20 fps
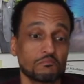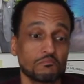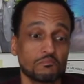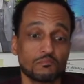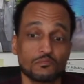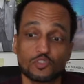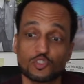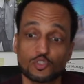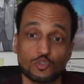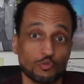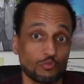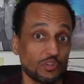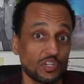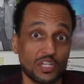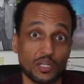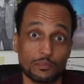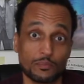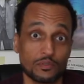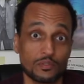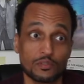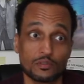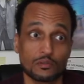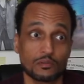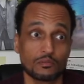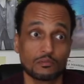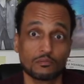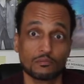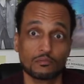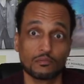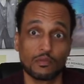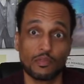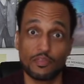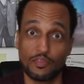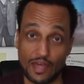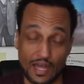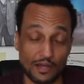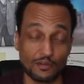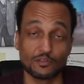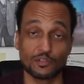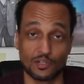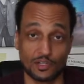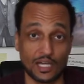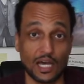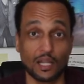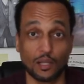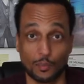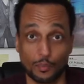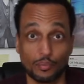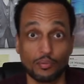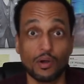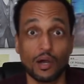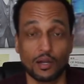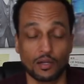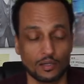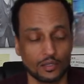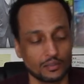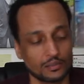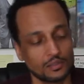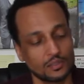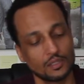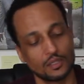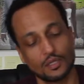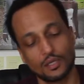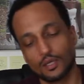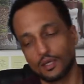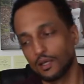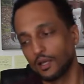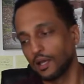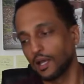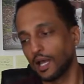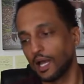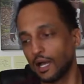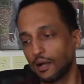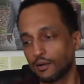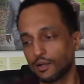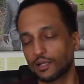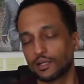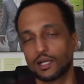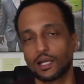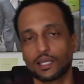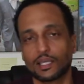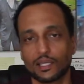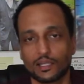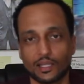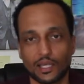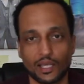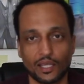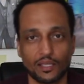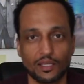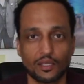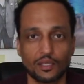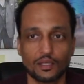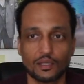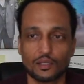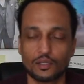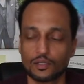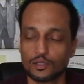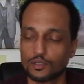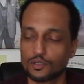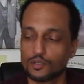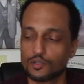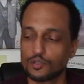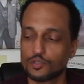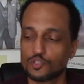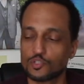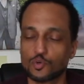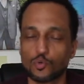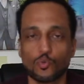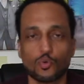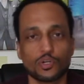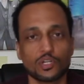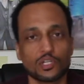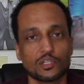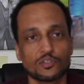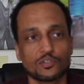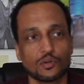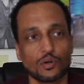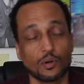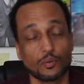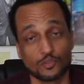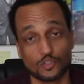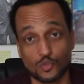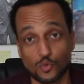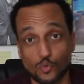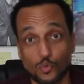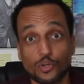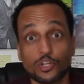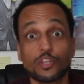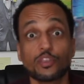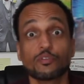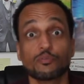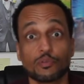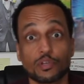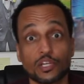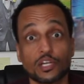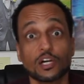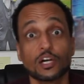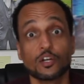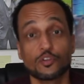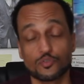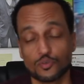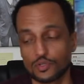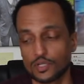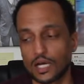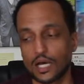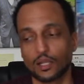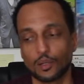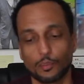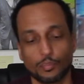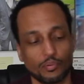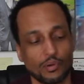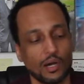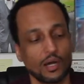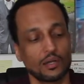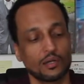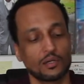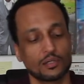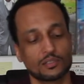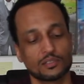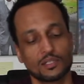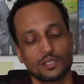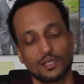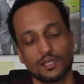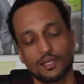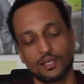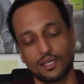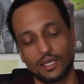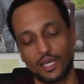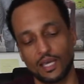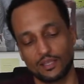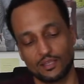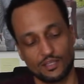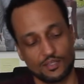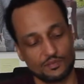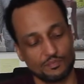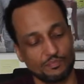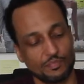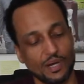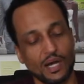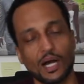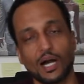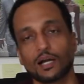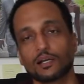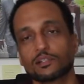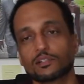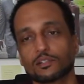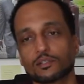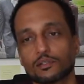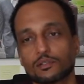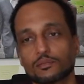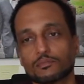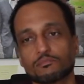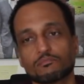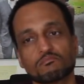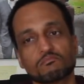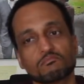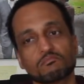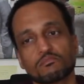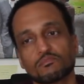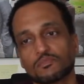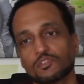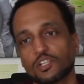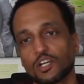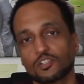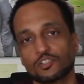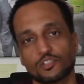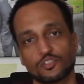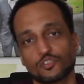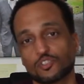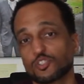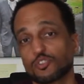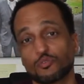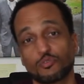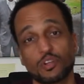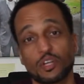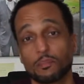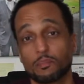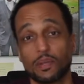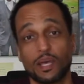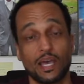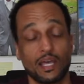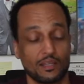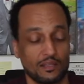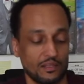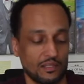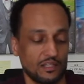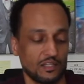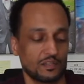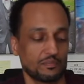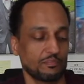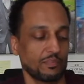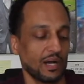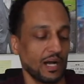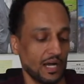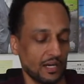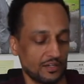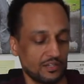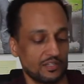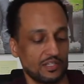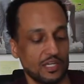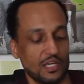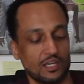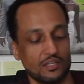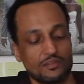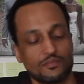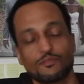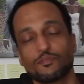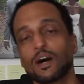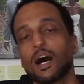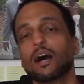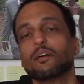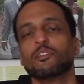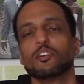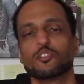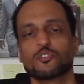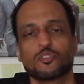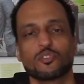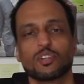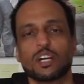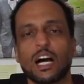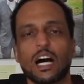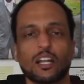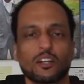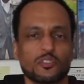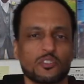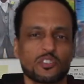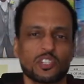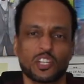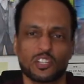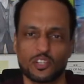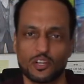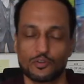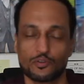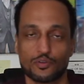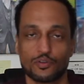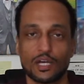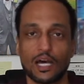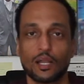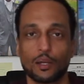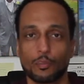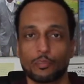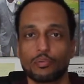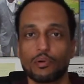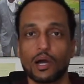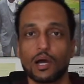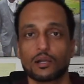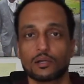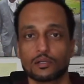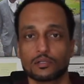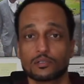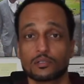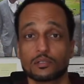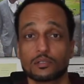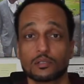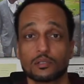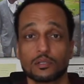screams $1,000 product, how can I get a $2,300 product and this box doesn't scream that. This box says $500, $600 product.